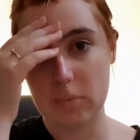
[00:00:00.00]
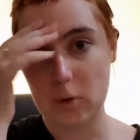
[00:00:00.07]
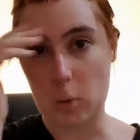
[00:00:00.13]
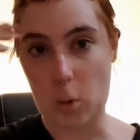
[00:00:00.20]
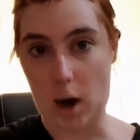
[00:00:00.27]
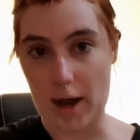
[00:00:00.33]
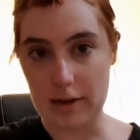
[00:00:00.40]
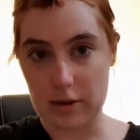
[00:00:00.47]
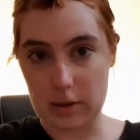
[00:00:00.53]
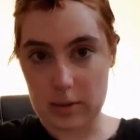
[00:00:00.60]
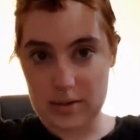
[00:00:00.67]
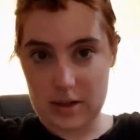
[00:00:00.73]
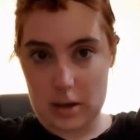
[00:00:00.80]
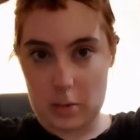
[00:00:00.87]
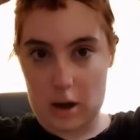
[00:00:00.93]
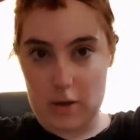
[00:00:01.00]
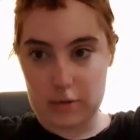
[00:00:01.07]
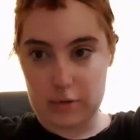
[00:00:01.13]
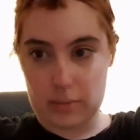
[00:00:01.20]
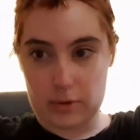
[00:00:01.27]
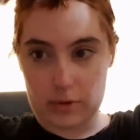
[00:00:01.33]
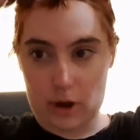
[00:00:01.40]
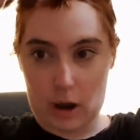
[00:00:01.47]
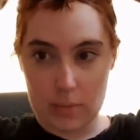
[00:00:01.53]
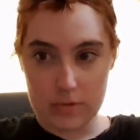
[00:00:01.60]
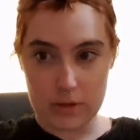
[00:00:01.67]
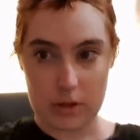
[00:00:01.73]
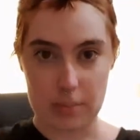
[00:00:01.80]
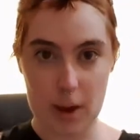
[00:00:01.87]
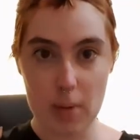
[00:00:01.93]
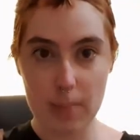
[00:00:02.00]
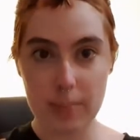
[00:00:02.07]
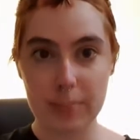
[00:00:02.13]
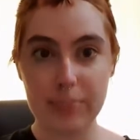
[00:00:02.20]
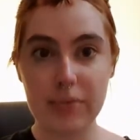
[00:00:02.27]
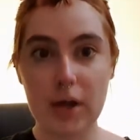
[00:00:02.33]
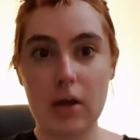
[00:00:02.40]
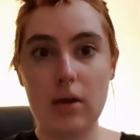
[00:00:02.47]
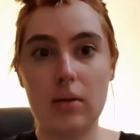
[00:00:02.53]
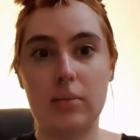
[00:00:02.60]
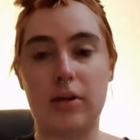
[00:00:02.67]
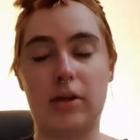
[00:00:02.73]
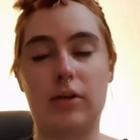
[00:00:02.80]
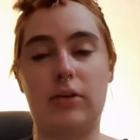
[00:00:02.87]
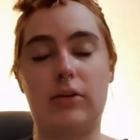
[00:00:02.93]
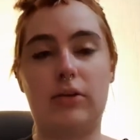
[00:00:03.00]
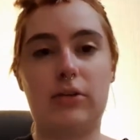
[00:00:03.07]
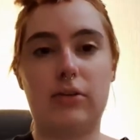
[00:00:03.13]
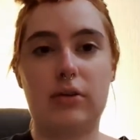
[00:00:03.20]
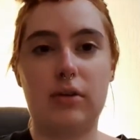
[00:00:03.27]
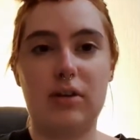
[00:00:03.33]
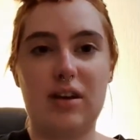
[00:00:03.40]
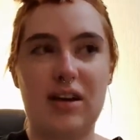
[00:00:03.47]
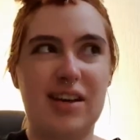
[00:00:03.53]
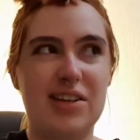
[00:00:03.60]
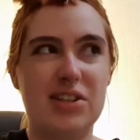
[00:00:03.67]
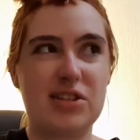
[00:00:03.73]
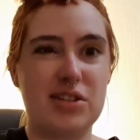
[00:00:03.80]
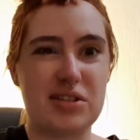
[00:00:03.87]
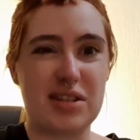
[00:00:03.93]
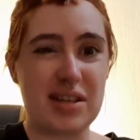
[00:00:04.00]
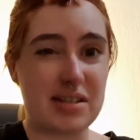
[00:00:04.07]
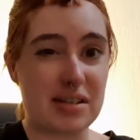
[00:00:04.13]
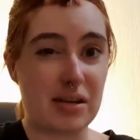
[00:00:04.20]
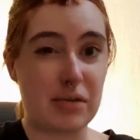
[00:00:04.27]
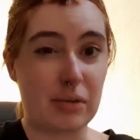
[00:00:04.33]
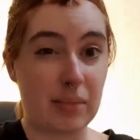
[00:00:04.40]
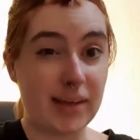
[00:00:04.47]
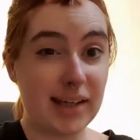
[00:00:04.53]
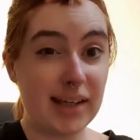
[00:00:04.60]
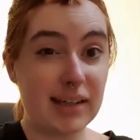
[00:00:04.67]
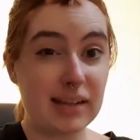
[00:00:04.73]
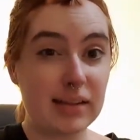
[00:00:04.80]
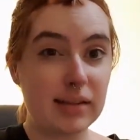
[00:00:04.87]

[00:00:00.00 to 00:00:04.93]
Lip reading: what I do is I work from the top to the bottom because it's just easier for me.